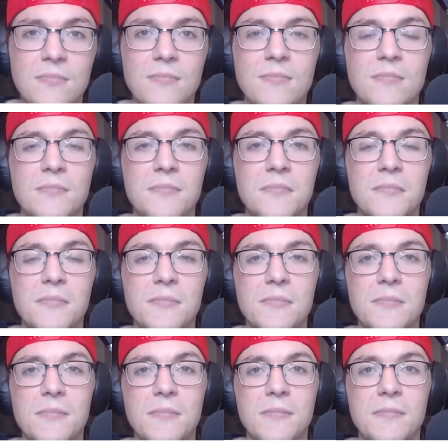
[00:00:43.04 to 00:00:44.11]

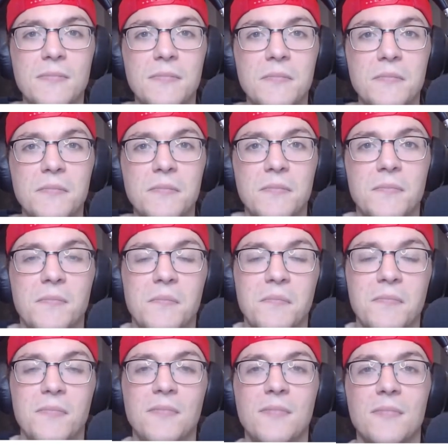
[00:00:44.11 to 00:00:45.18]

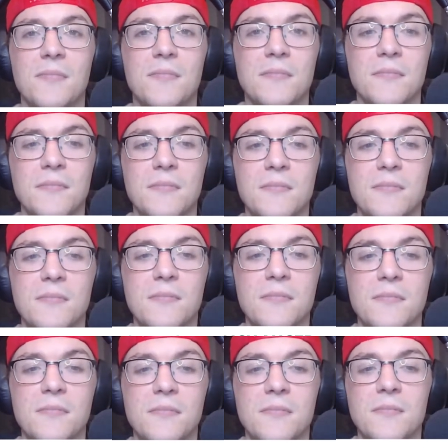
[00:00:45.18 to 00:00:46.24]

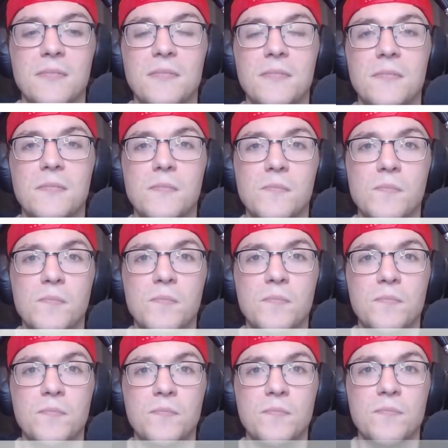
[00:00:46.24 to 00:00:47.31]

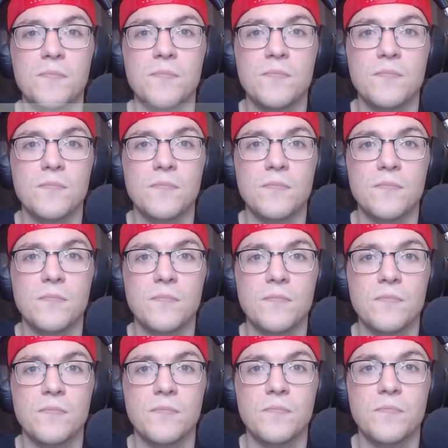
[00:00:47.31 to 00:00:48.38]

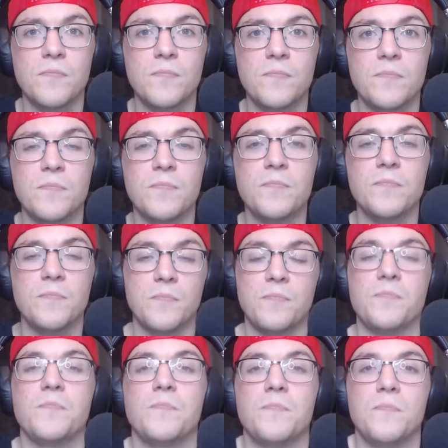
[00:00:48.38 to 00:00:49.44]

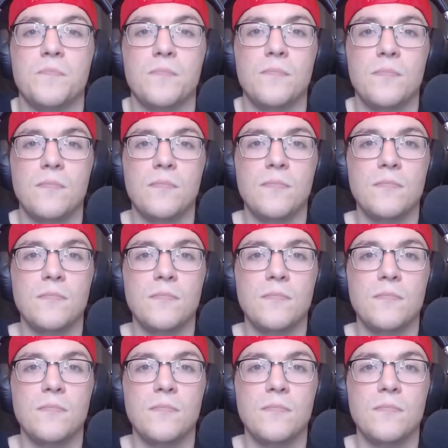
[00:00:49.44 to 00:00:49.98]
[no speech]